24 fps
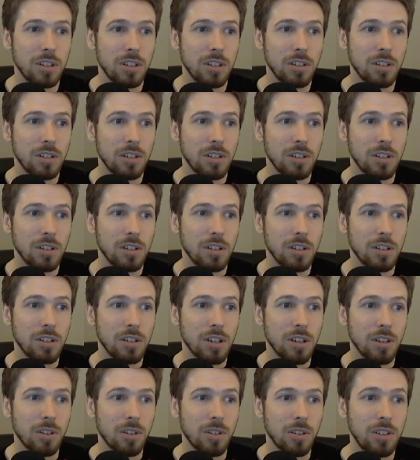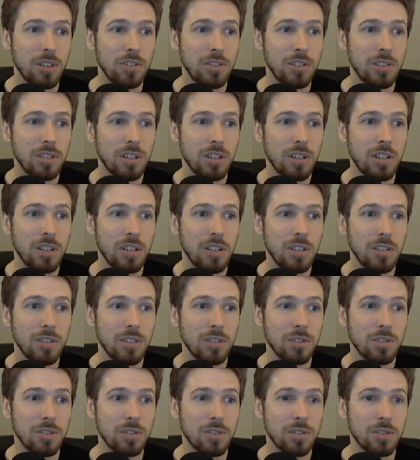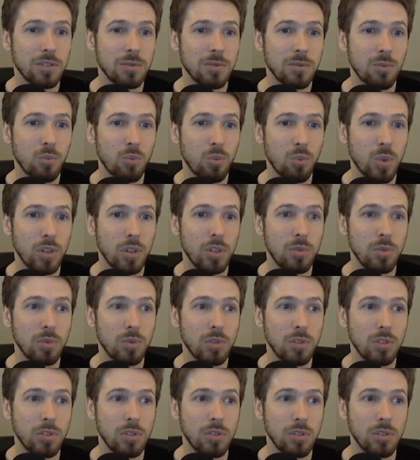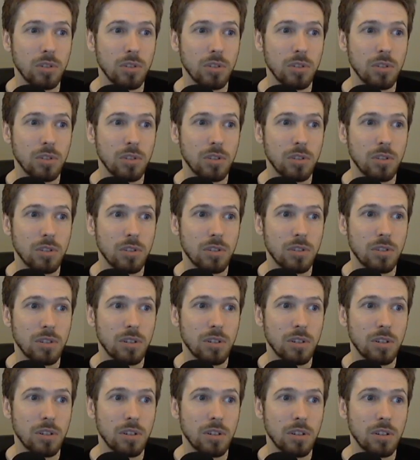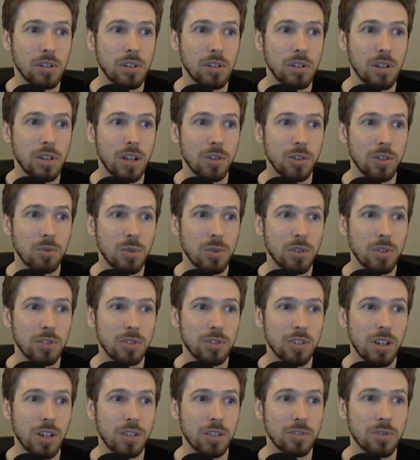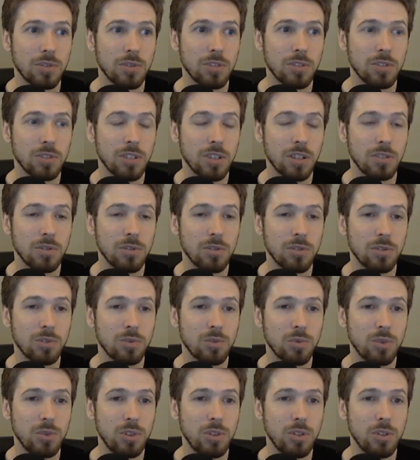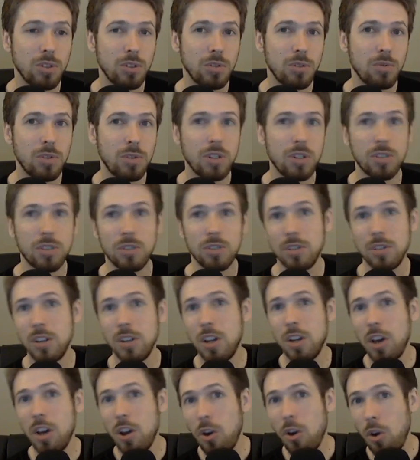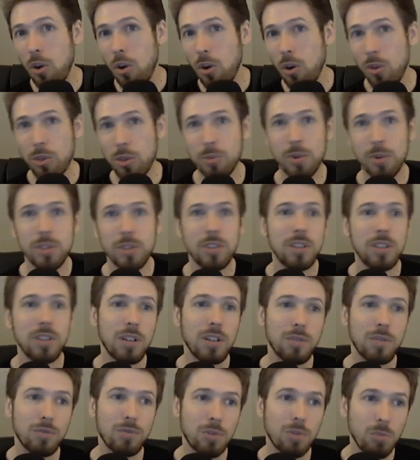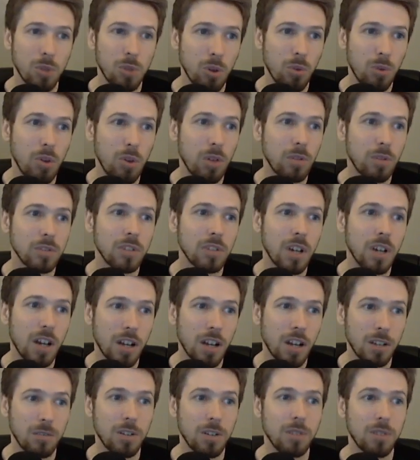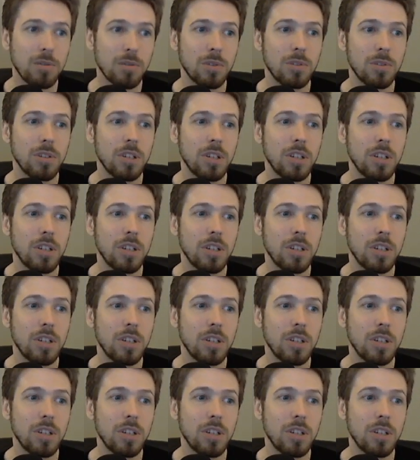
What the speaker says: Now Glaceon is really good, as well as Tesla. Tesla is really good all throughout the game, from low level to high level.